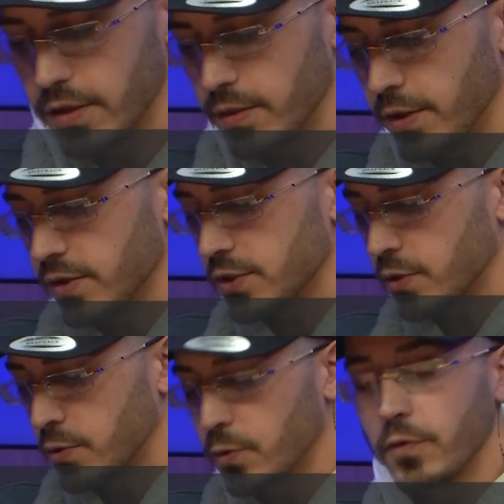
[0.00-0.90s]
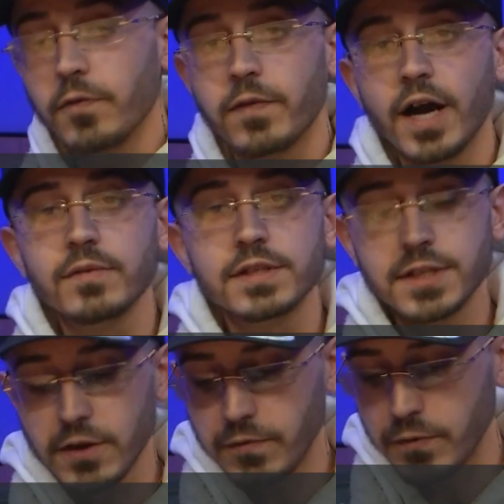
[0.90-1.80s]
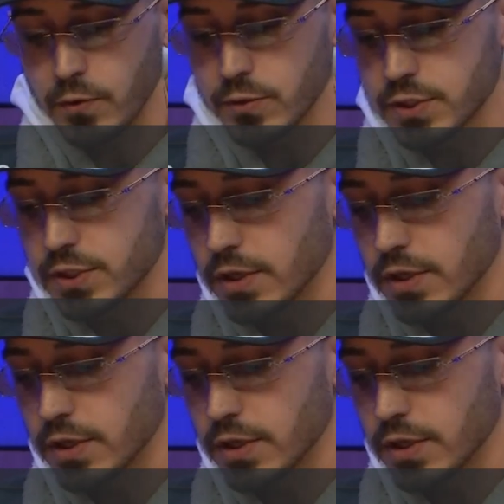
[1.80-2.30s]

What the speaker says: There's a cool 5 to 10 folks